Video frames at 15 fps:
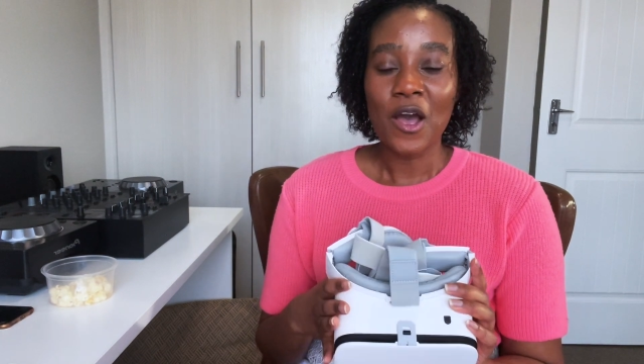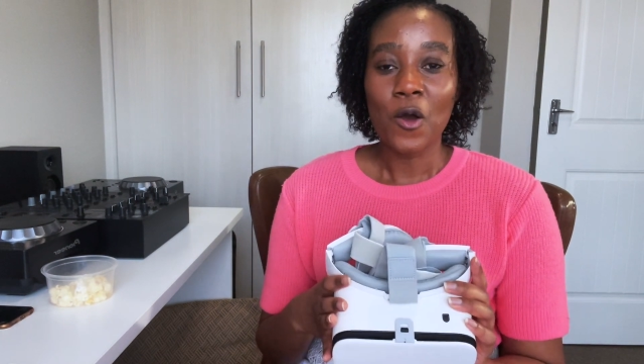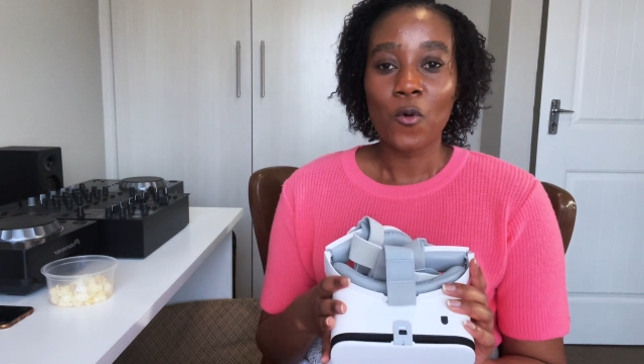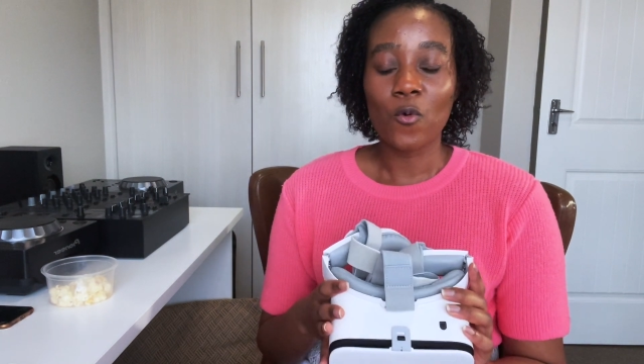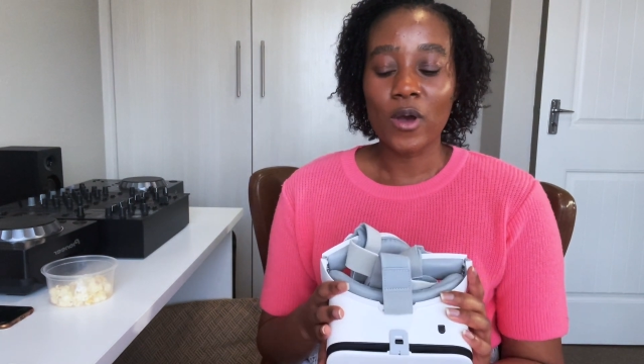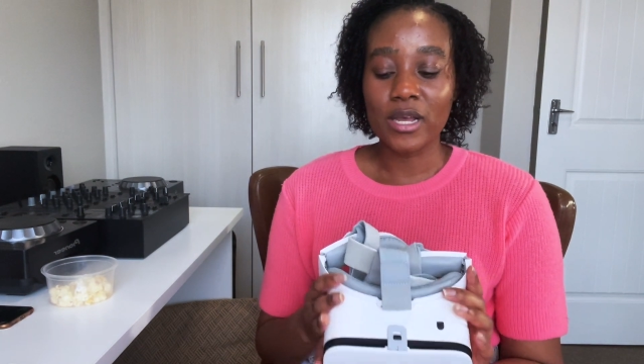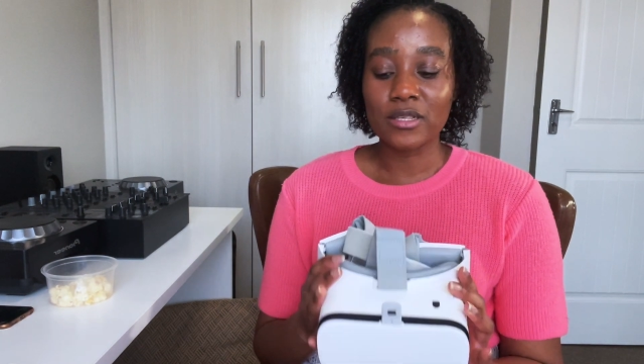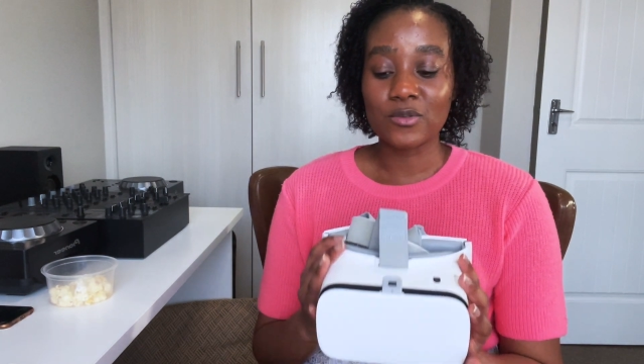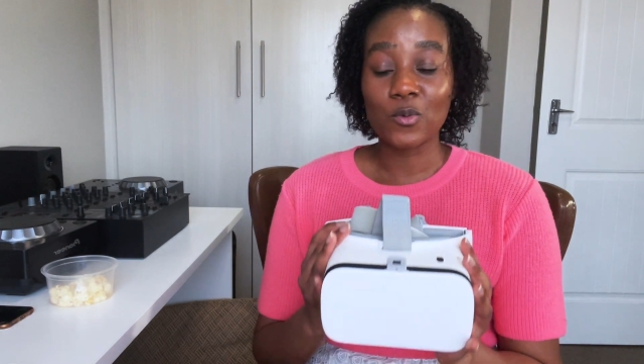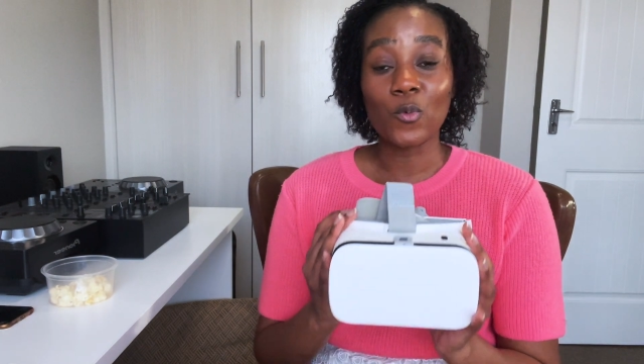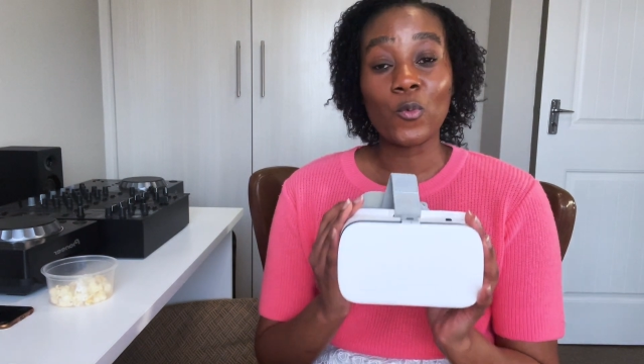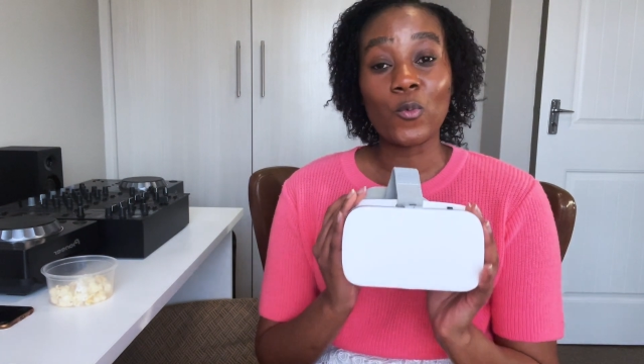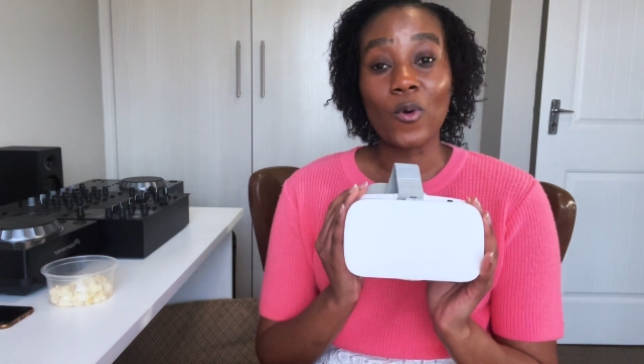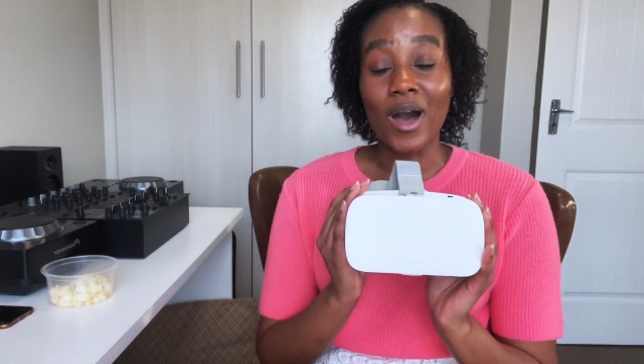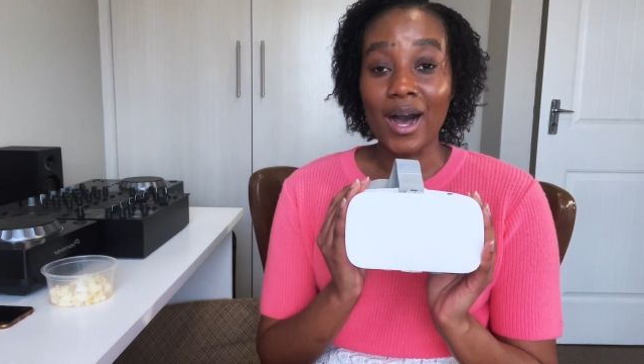was
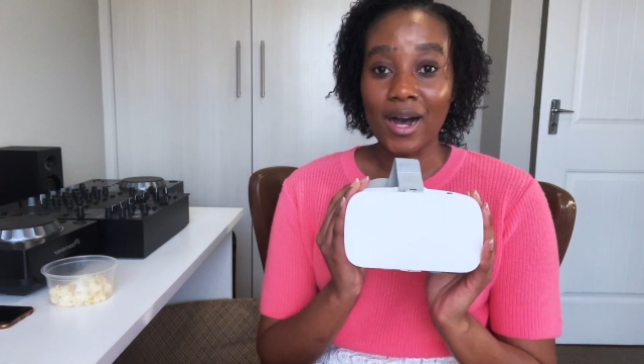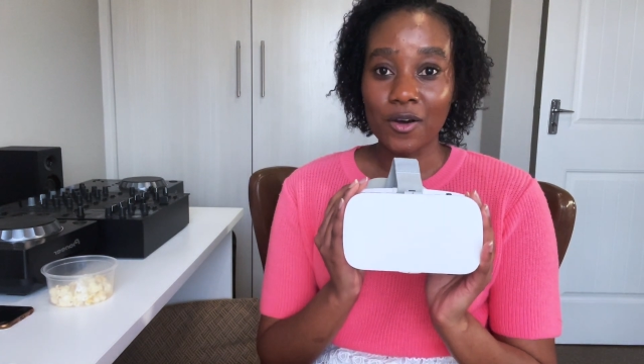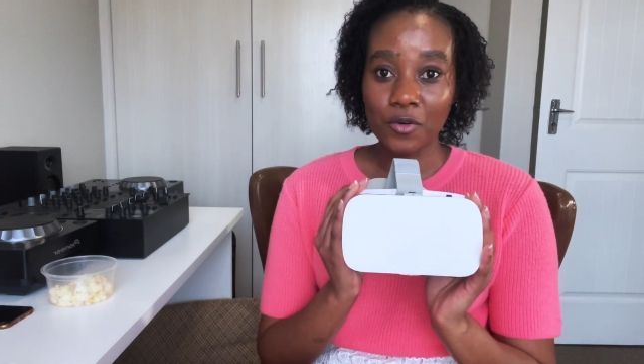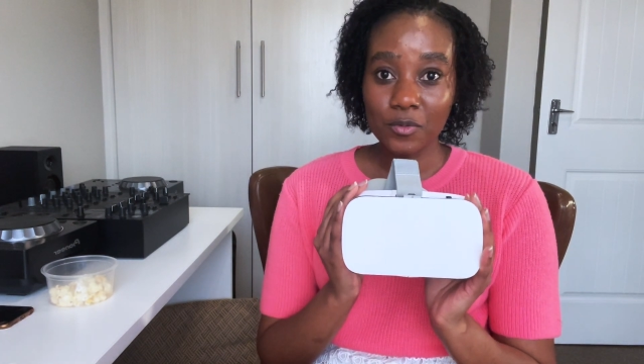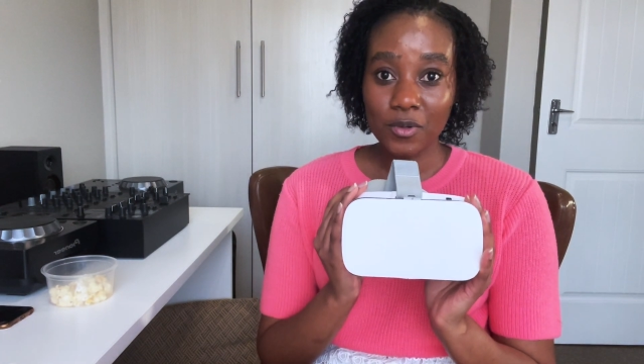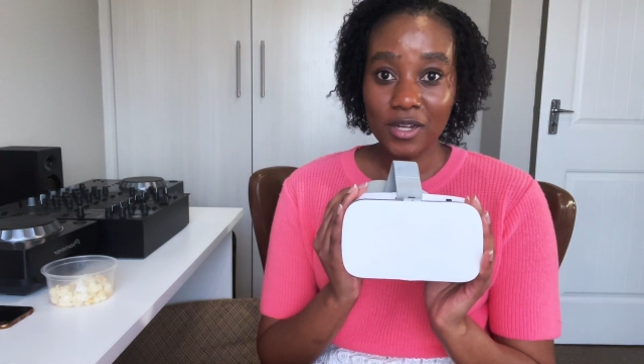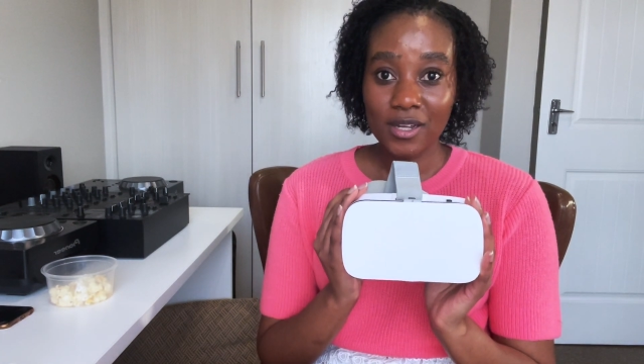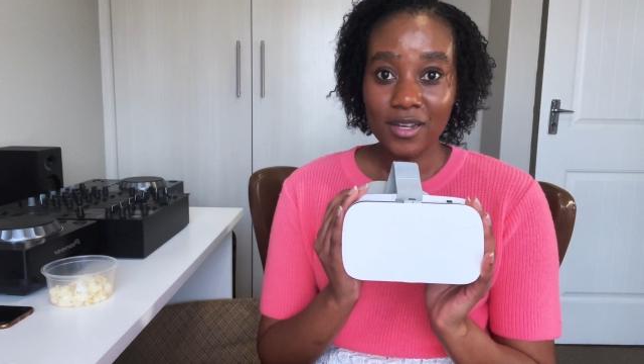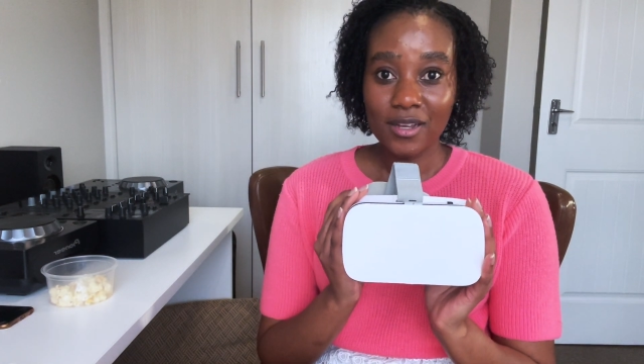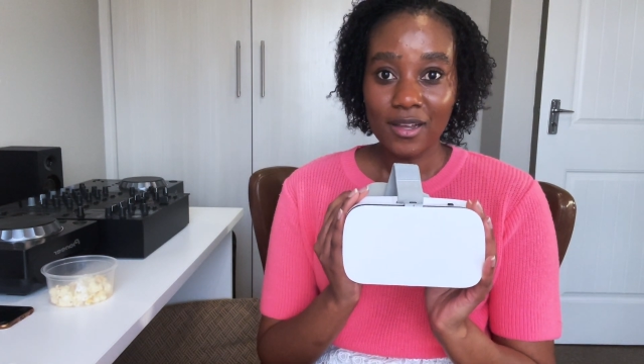wow,